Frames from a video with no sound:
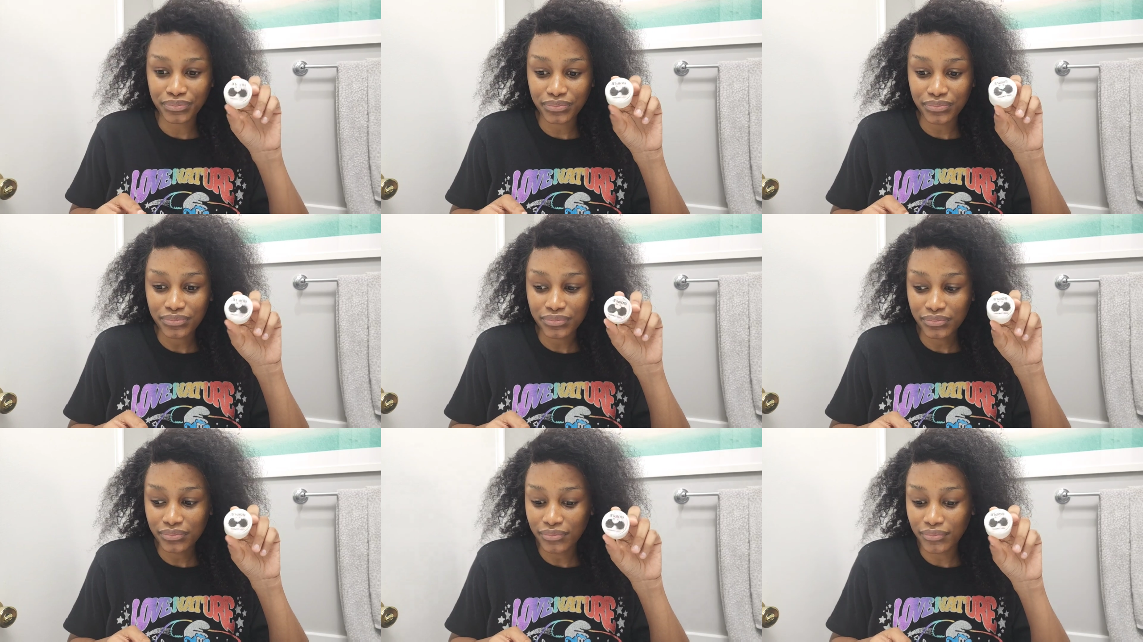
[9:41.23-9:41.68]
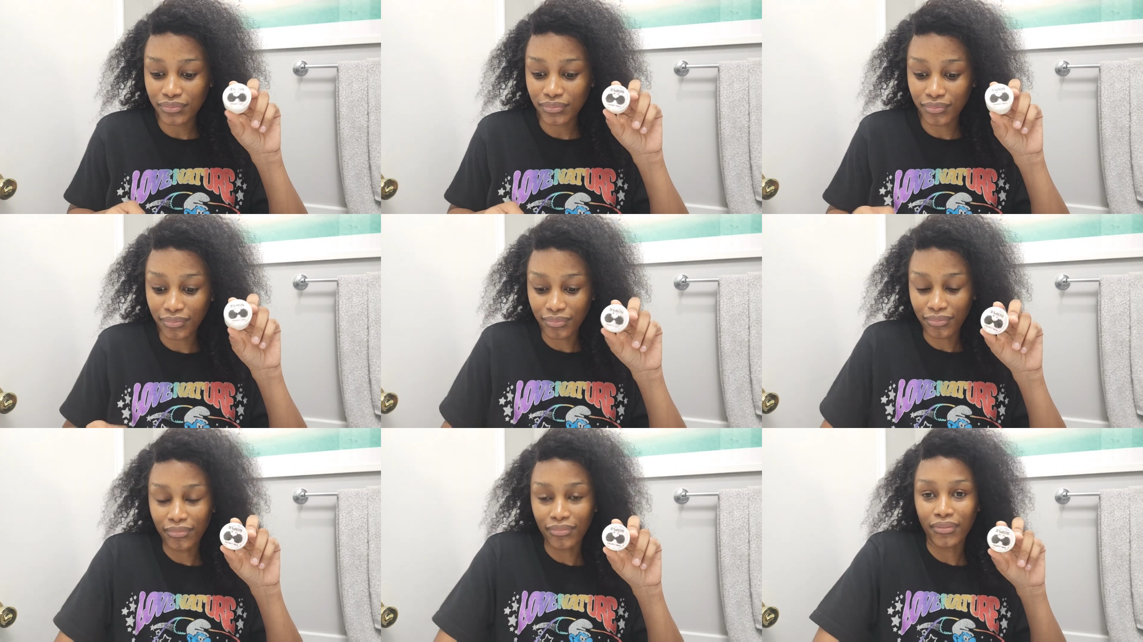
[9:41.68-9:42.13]

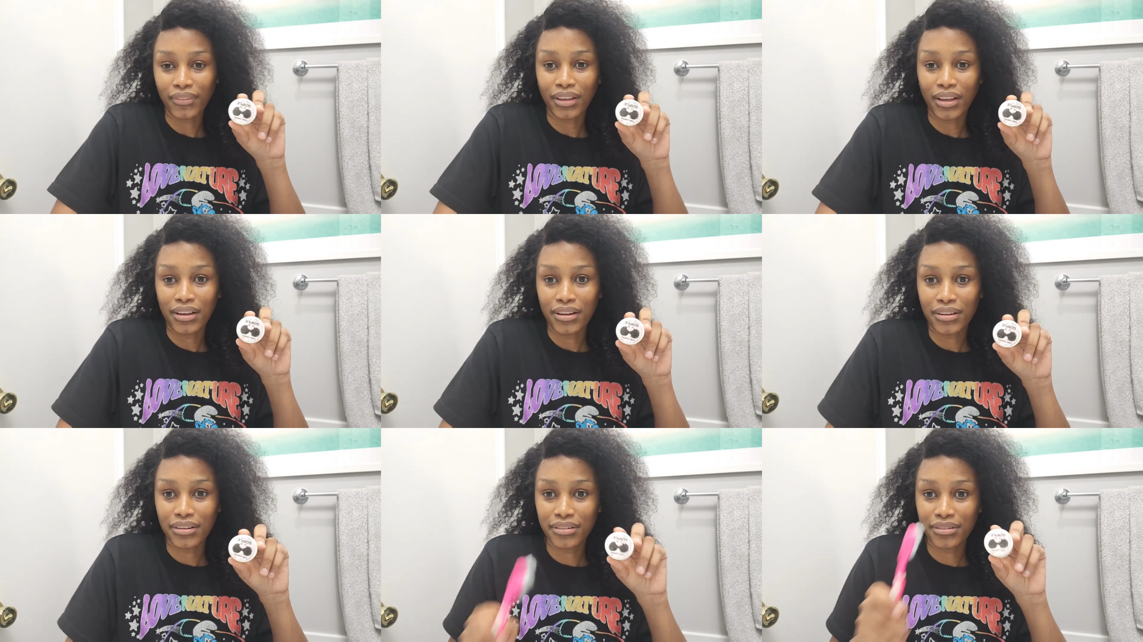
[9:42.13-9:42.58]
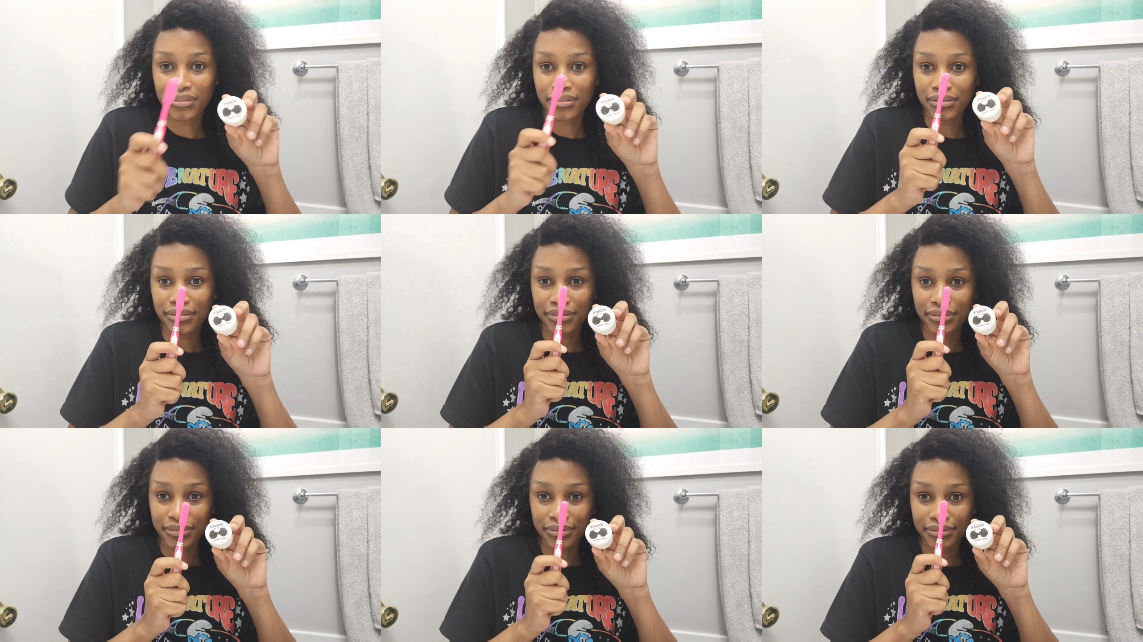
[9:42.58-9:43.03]

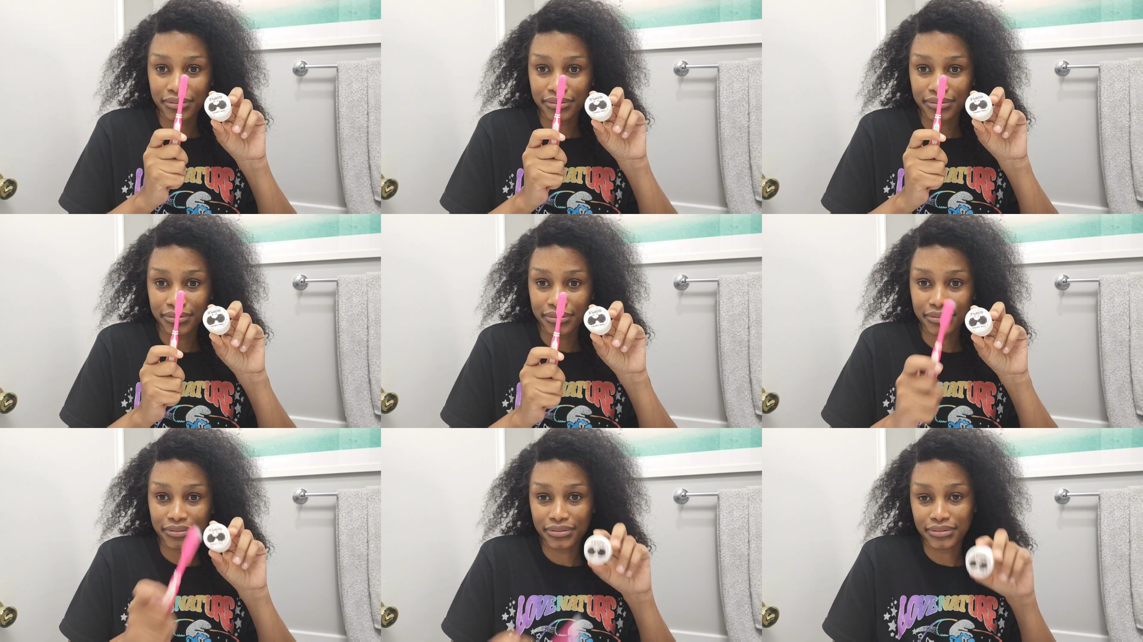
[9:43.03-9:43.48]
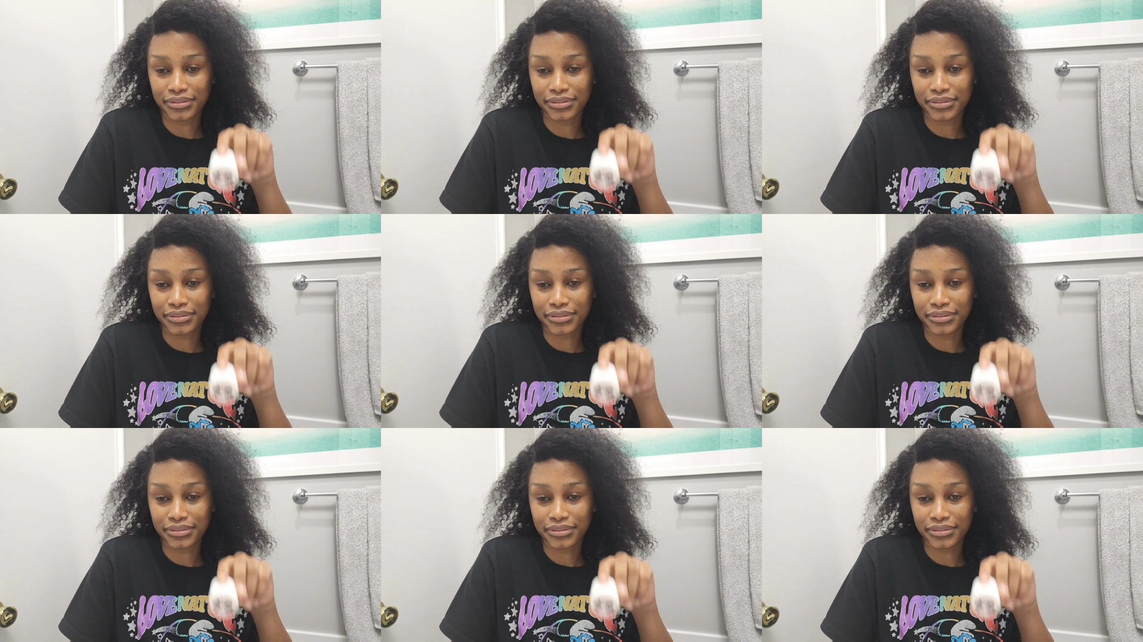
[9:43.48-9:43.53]
Nothing is said.